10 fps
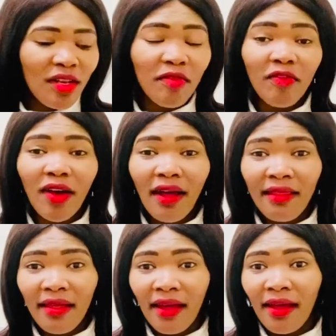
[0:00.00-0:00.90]

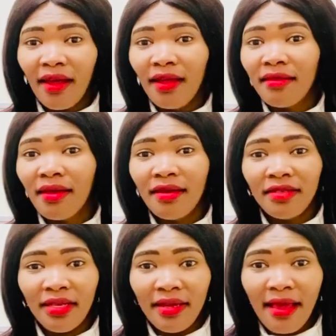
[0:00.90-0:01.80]
father,
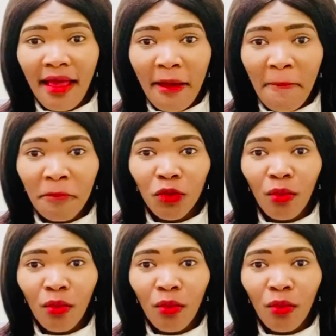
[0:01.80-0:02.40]
J.M.